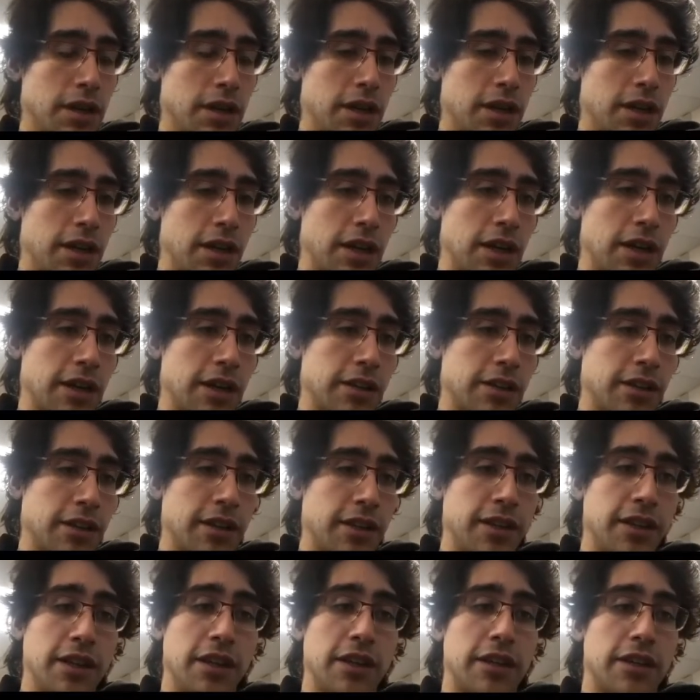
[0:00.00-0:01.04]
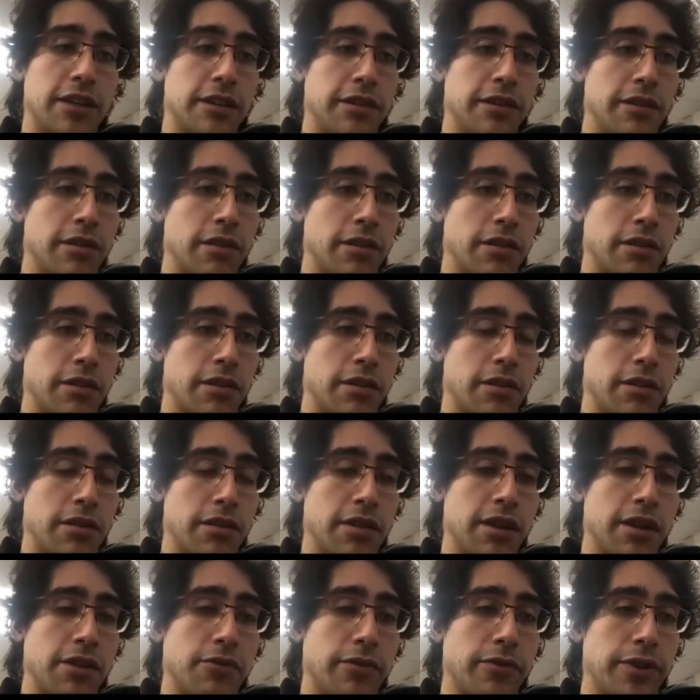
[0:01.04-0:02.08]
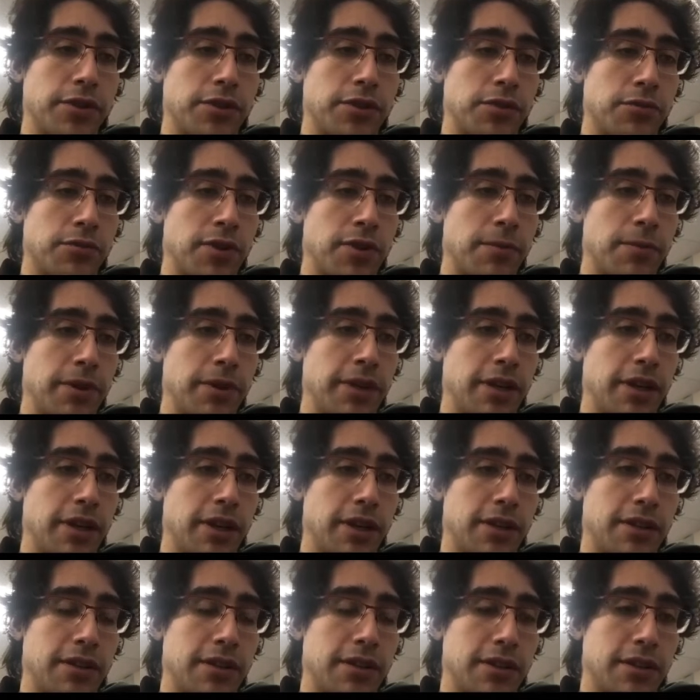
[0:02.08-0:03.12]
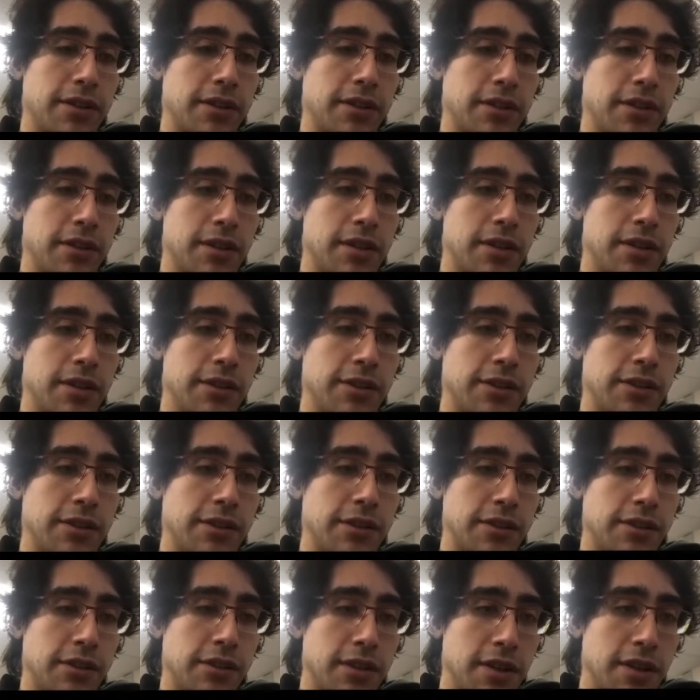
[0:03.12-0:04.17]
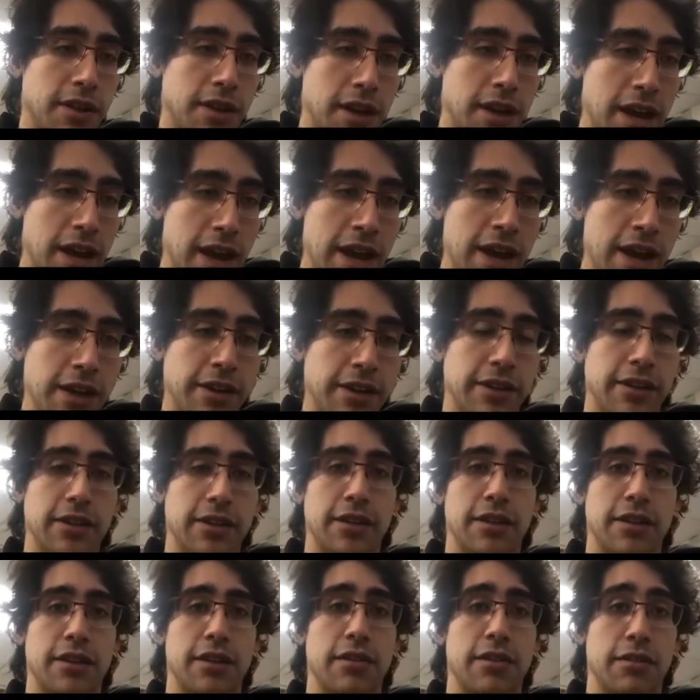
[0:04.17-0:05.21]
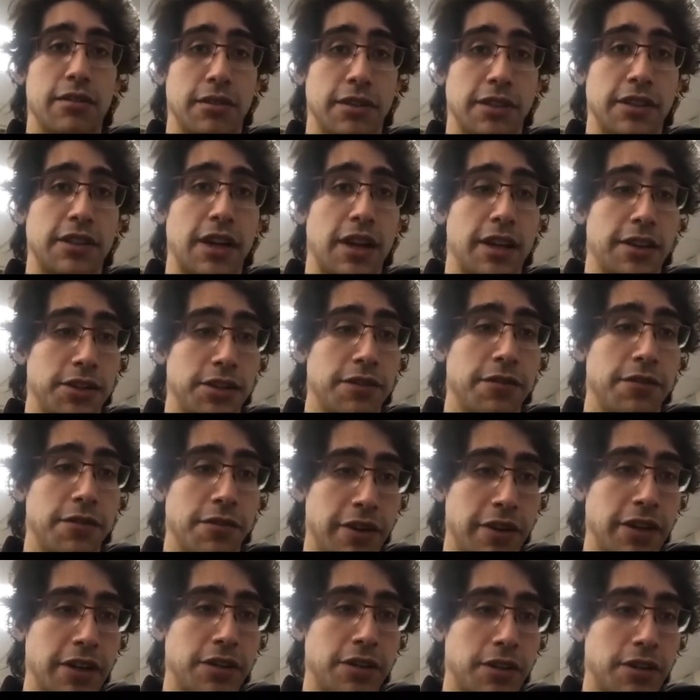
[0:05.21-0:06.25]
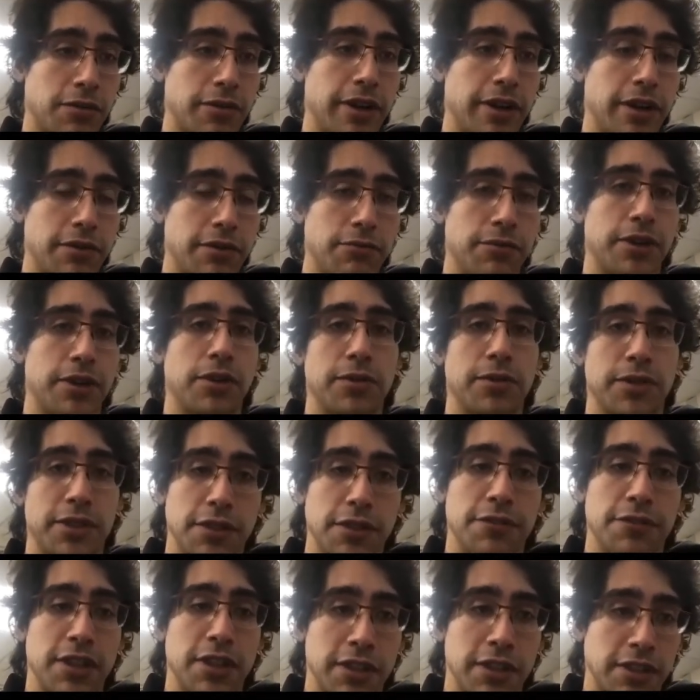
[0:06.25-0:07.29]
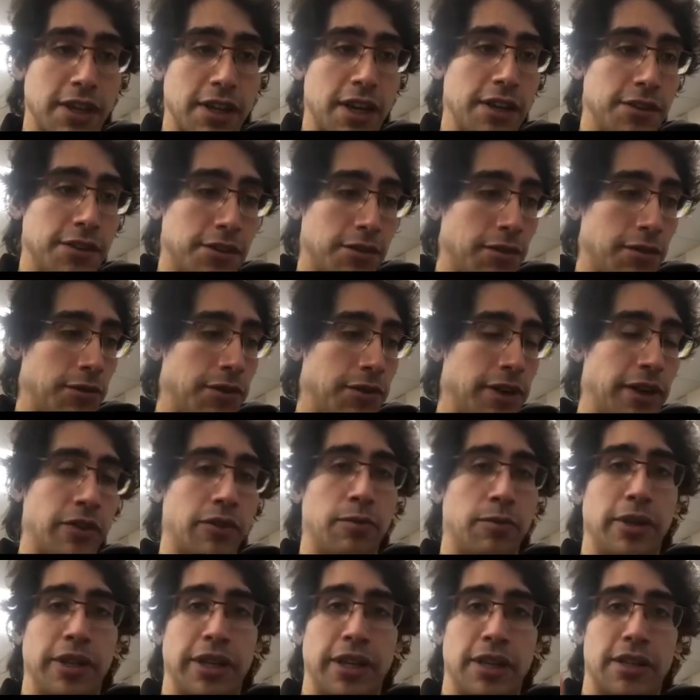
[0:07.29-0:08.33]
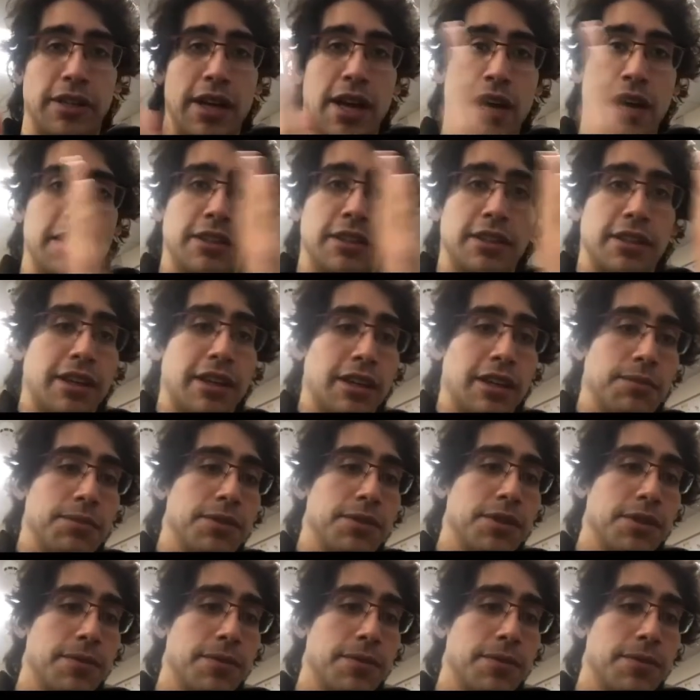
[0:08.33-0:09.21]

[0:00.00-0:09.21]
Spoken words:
And here, the thing we want to replicate is n, the size of the vector, right? We know it's of size n, so we're going to replicate n times.